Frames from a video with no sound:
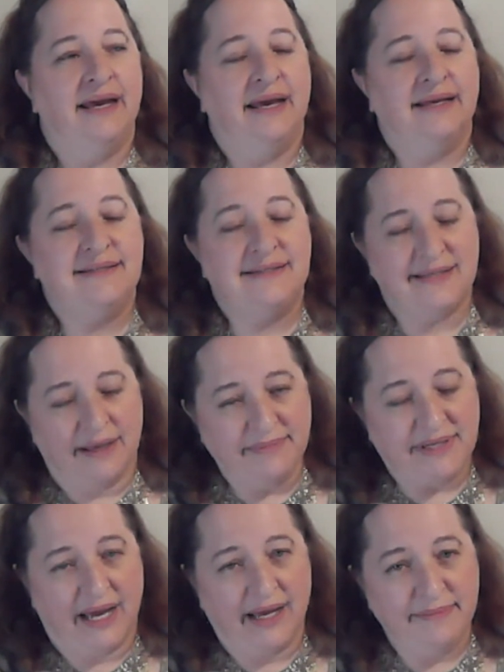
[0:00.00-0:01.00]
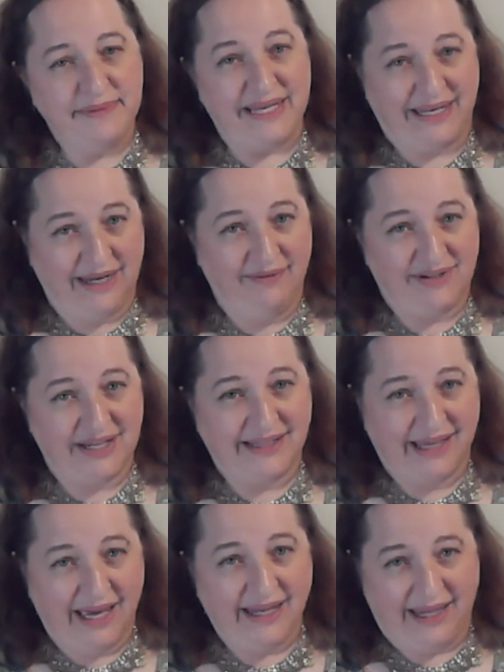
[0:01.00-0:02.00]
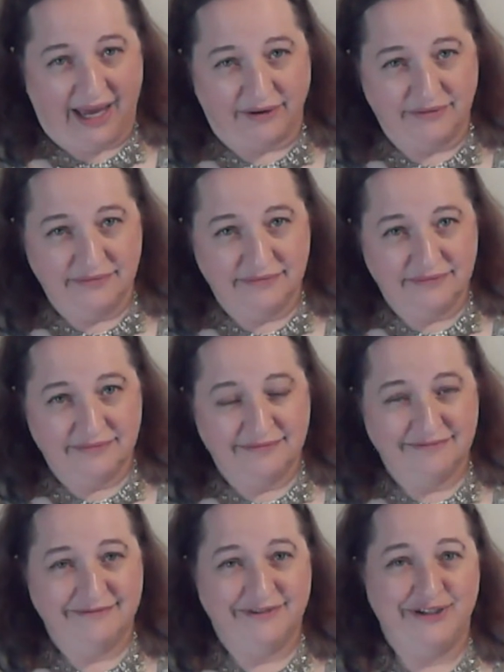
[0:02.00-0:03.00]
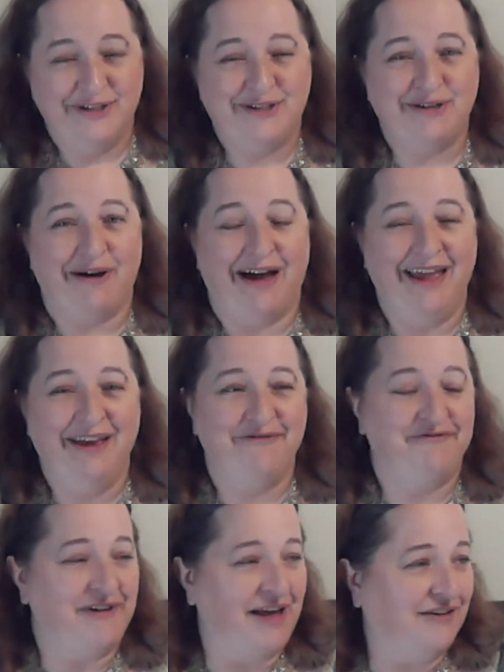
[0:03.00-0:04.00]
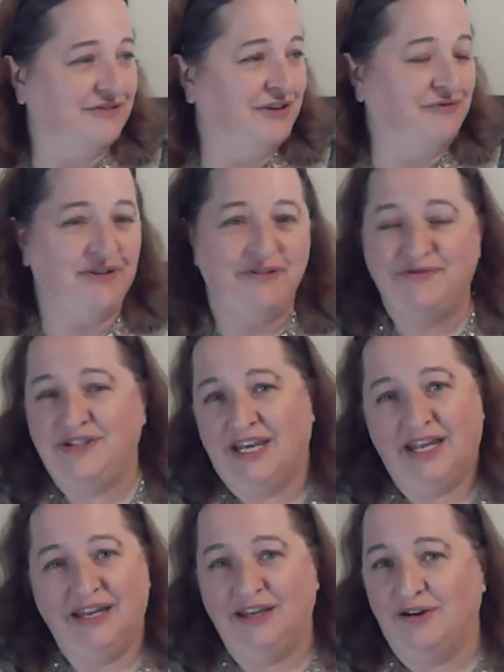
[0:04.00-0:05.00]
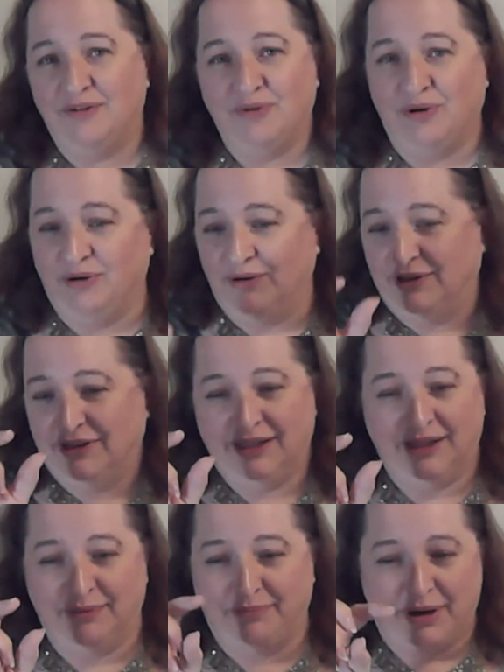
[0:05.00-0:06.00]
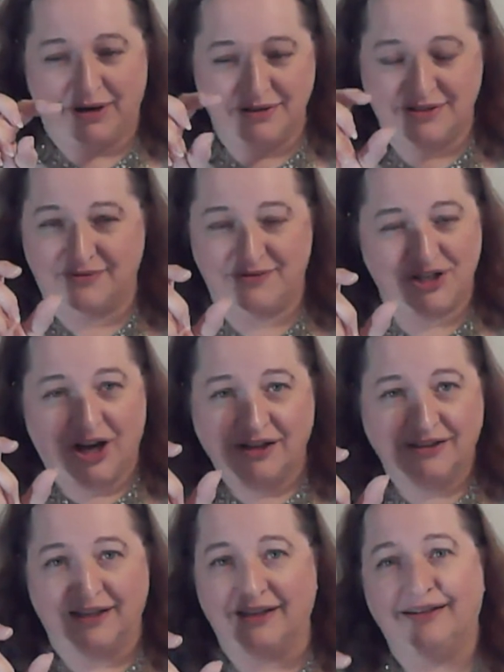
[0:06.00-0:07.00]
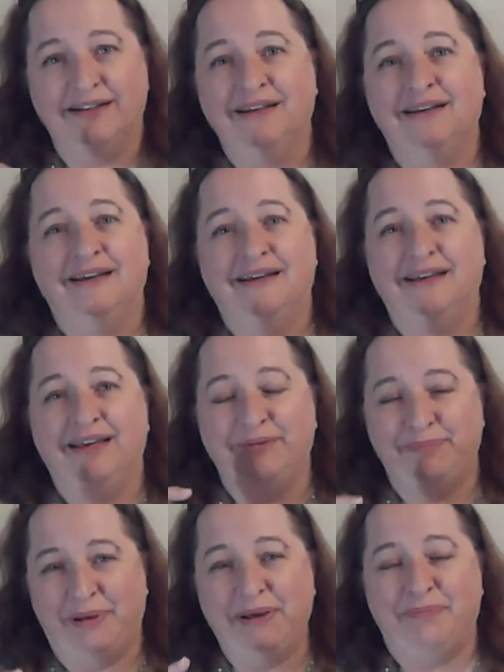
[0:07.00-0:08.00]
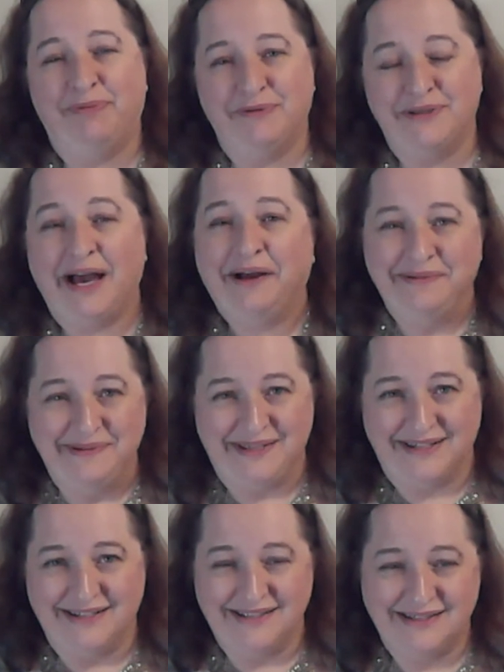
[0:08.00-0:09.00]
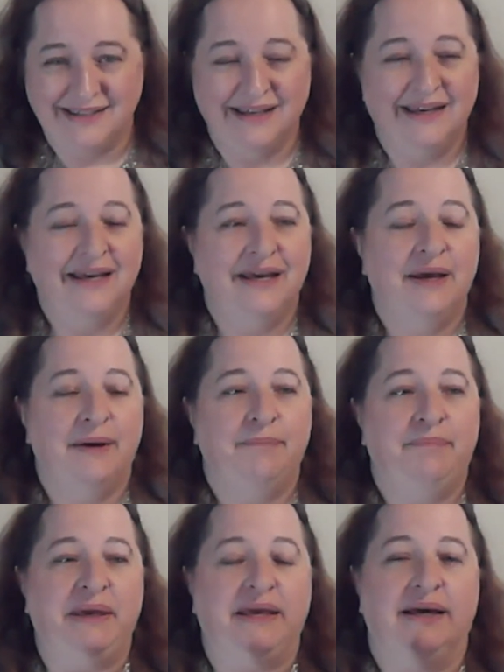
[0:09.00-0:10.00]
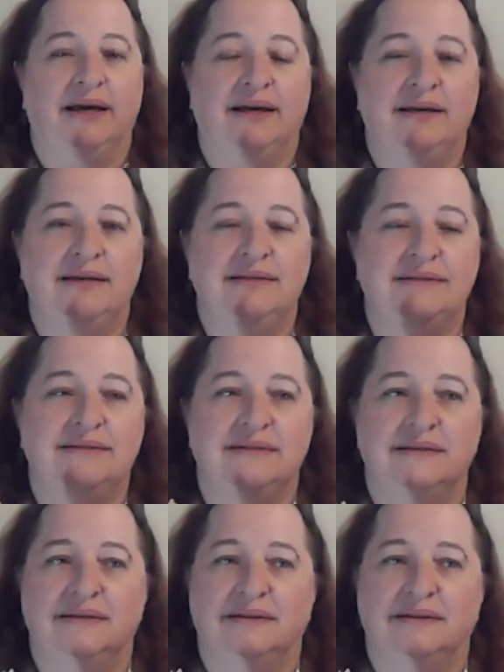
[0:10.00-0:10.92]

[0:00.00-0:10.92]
Sometimes they didn't even take the candy out. So I have found 15-year-old little bars of chocolate in people's houses because